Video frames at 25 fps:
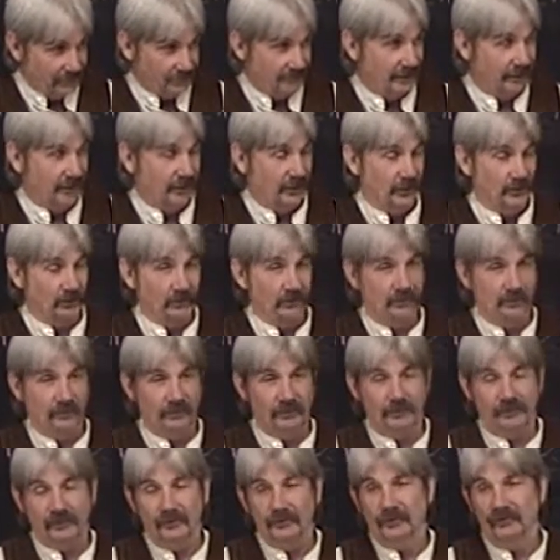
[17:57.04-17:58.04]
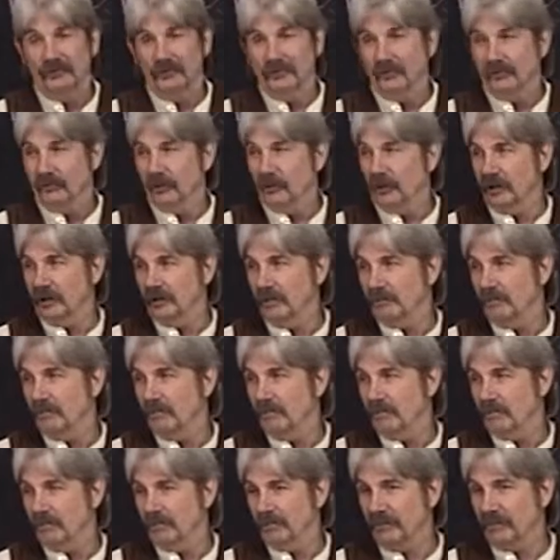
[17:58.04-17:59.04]
you know, what
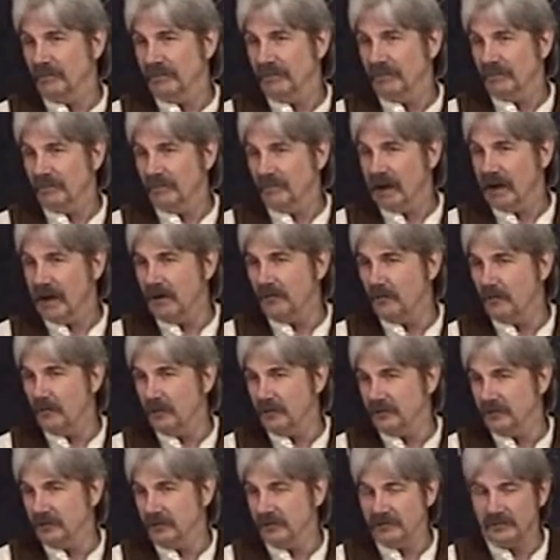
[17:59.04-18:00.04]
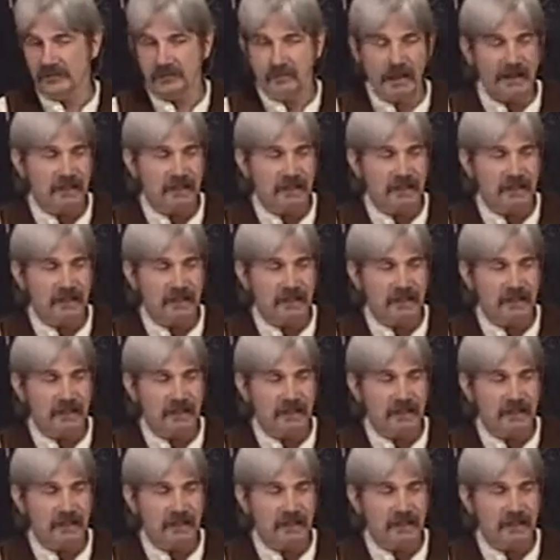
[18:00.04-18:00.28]
my words is